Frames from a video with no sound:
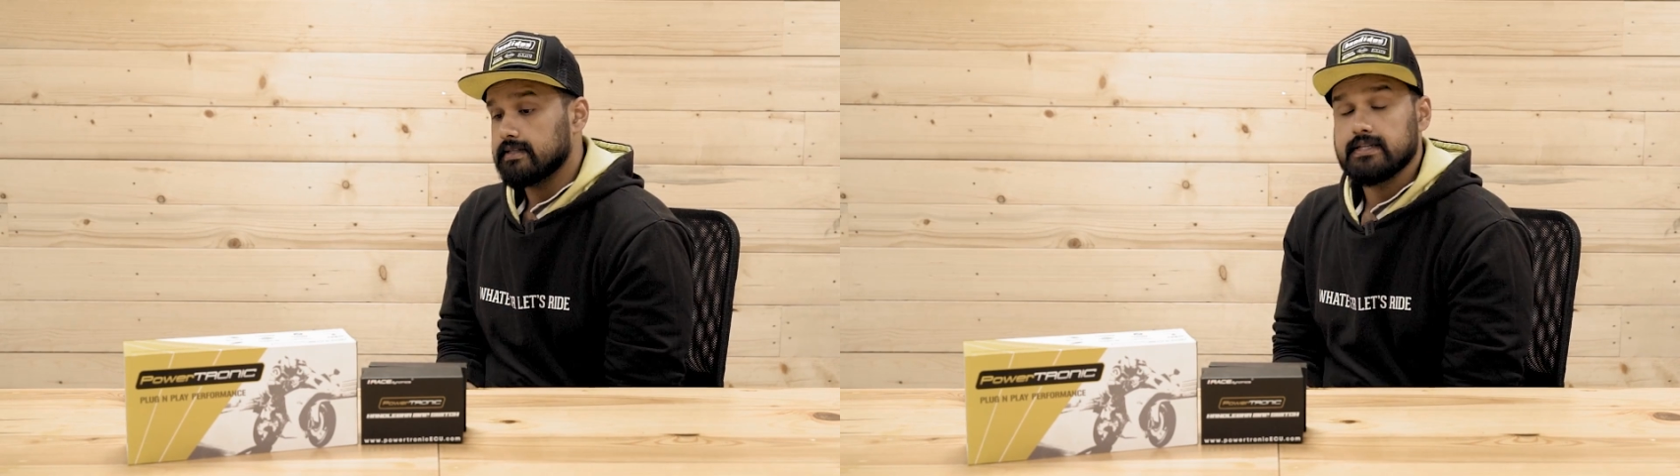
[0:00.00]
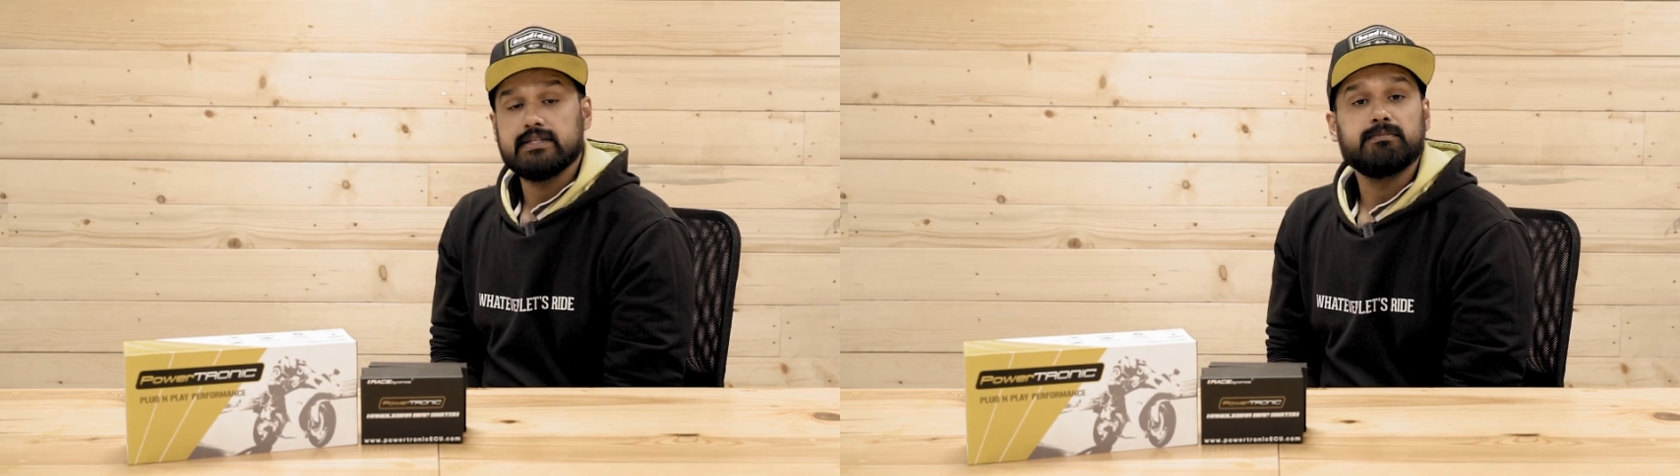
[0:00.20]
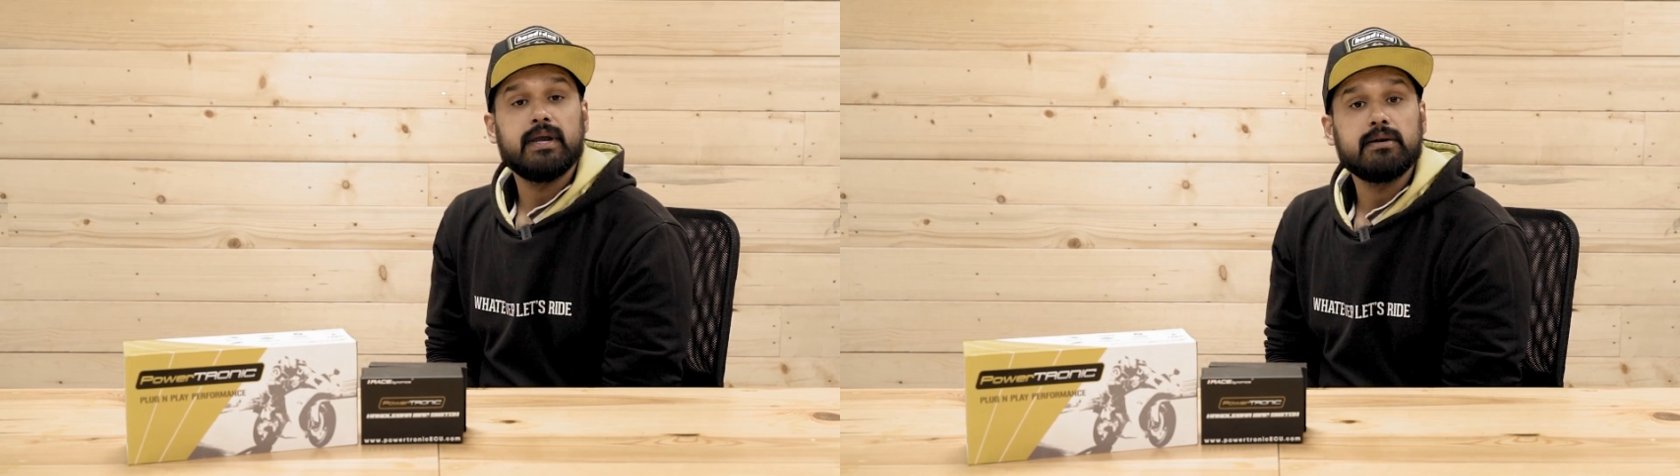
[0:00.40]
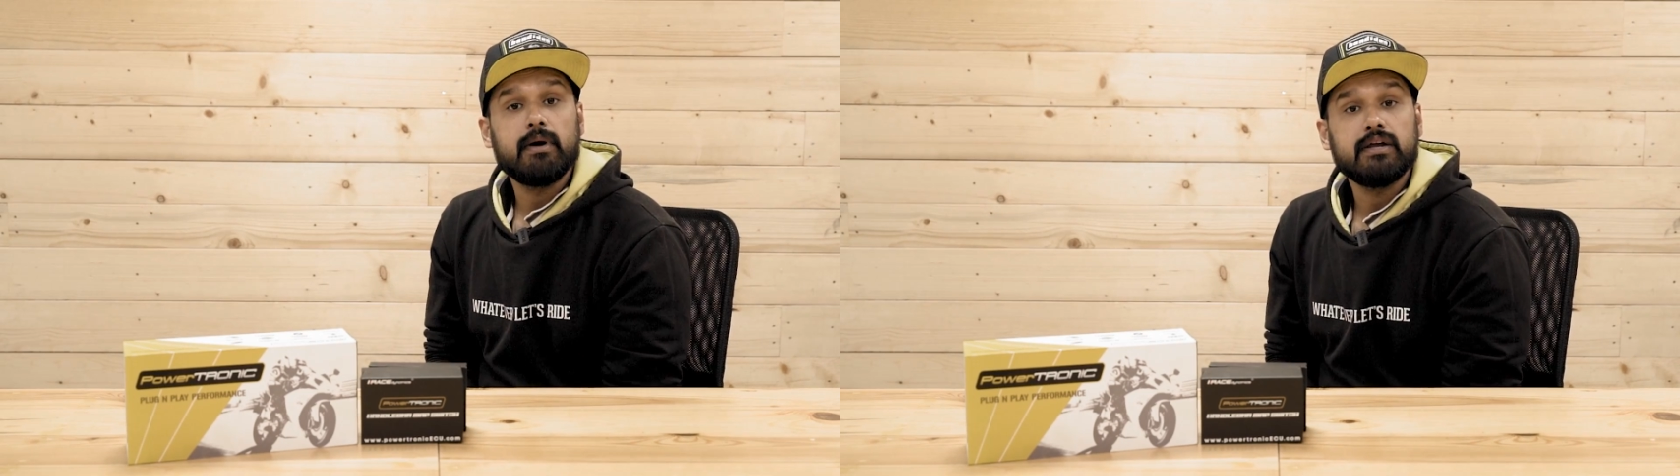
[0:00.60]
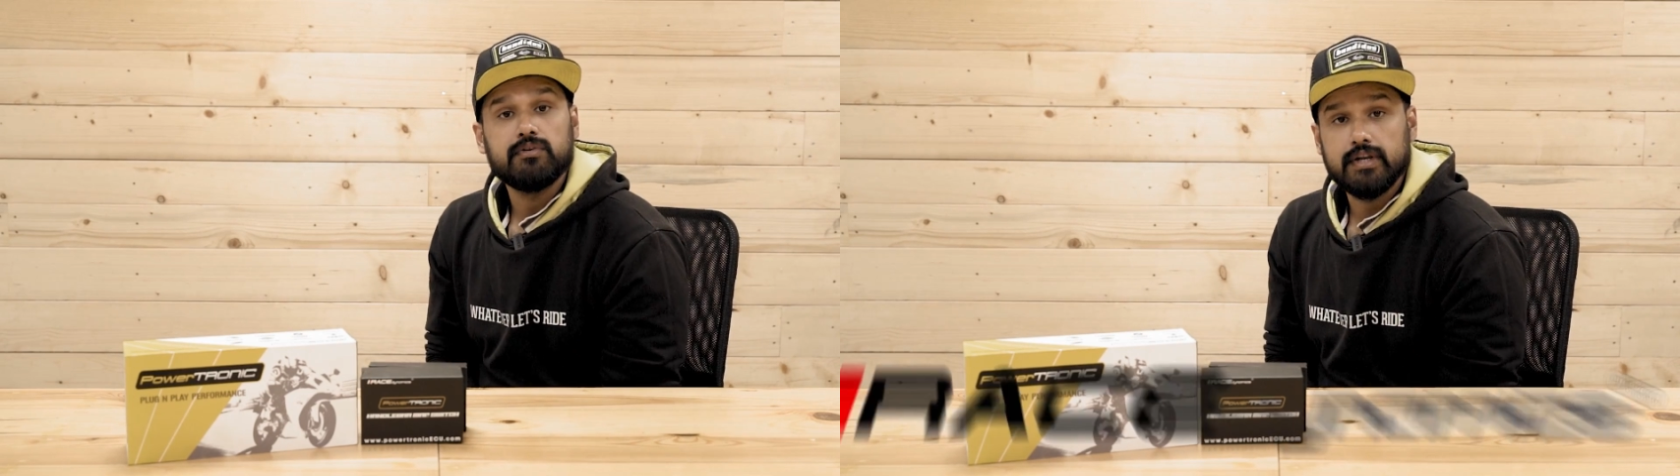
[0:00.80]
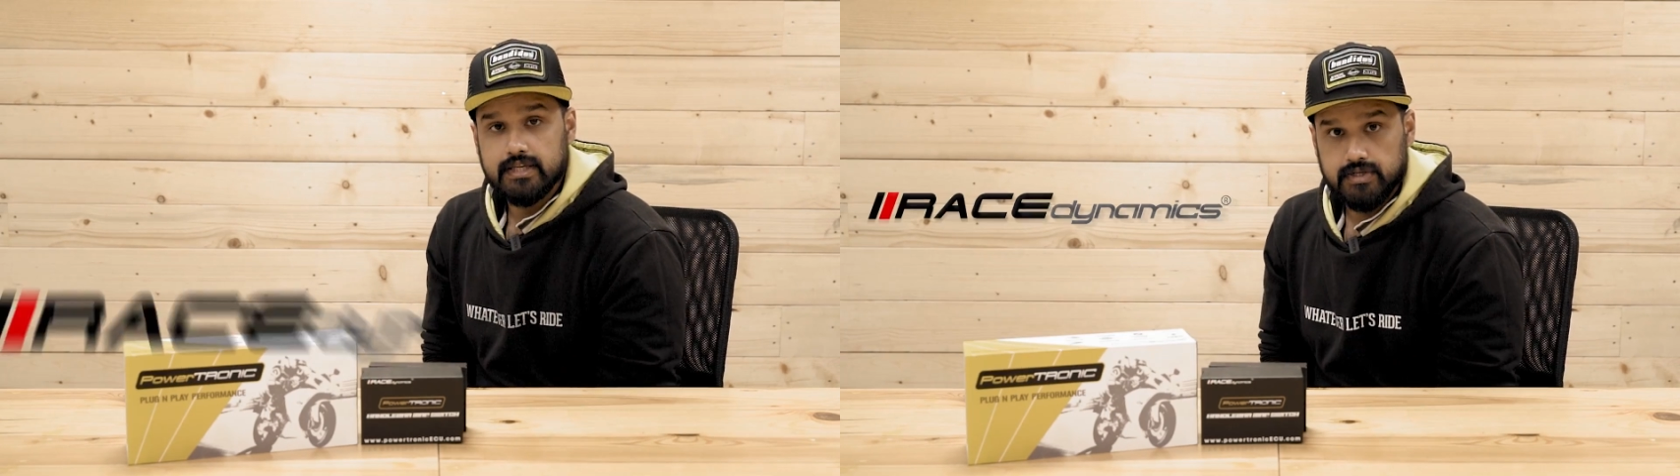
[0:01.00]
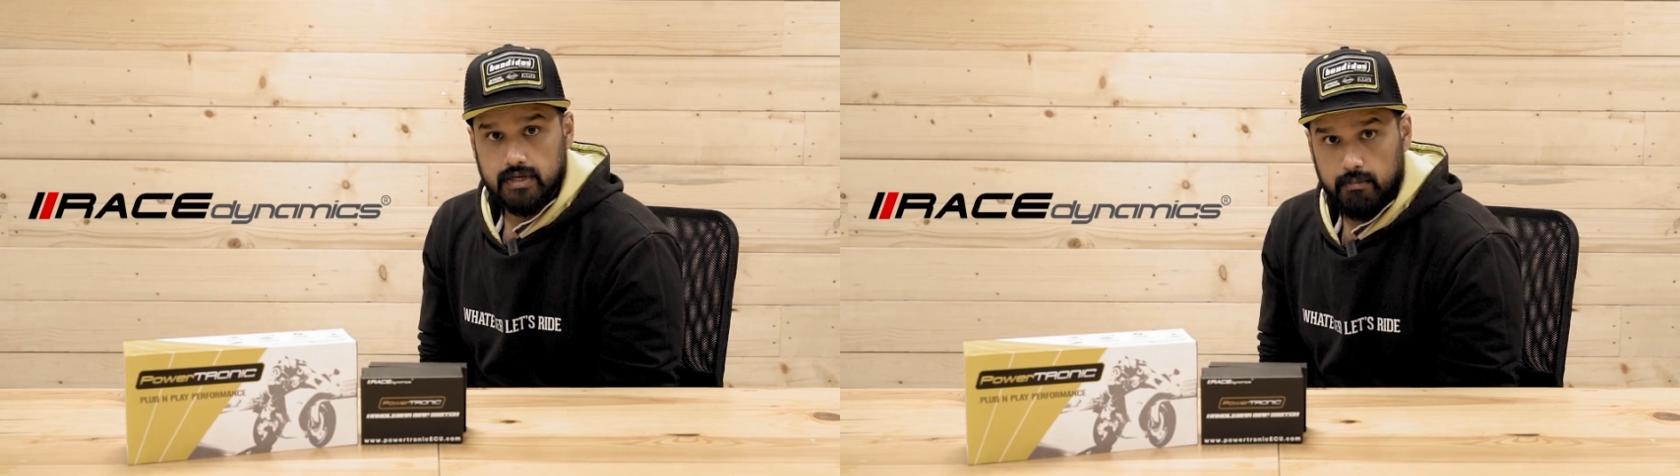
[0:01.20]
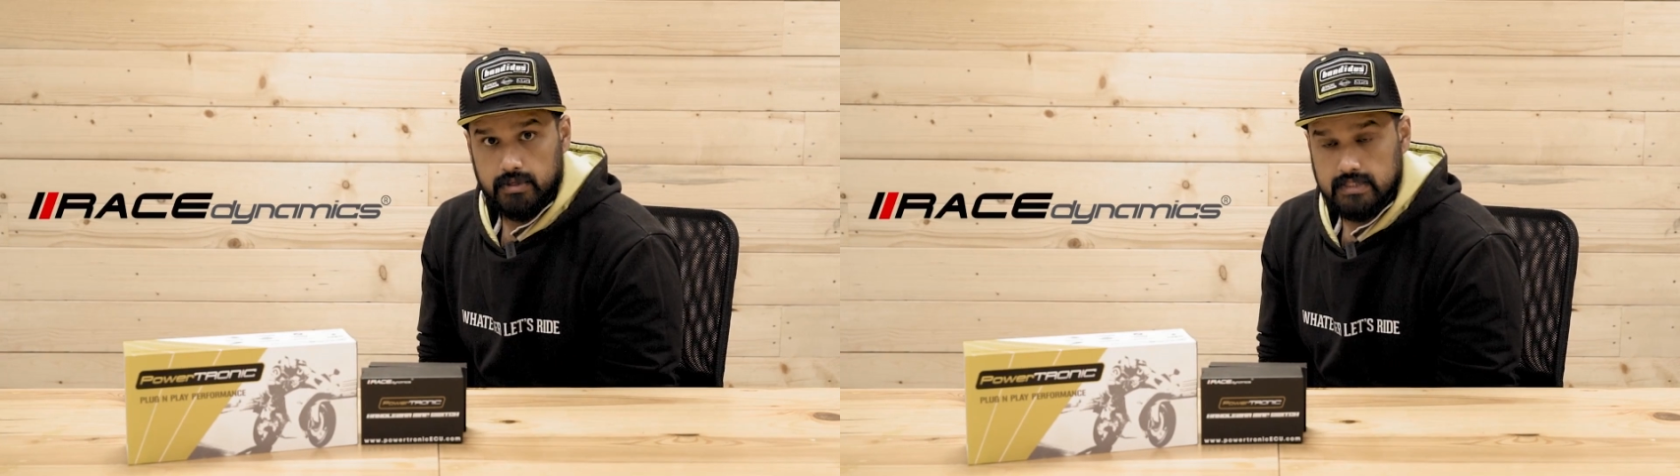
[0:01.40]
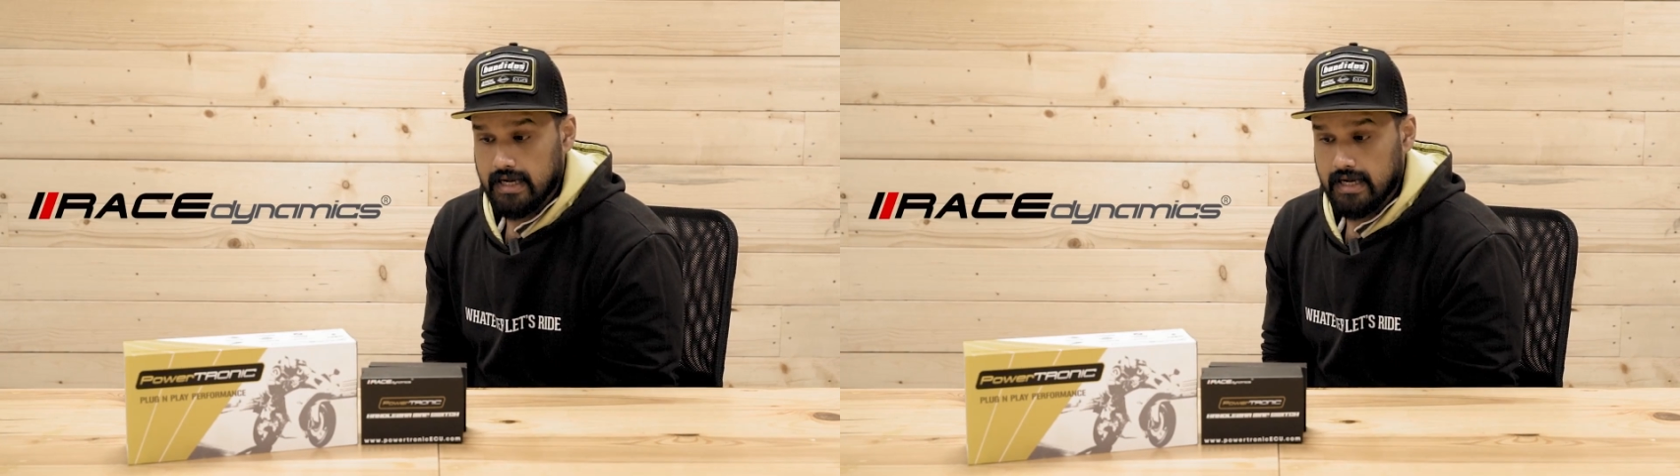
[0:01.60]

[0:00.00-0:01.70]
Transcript: this is made by Race Dynamics,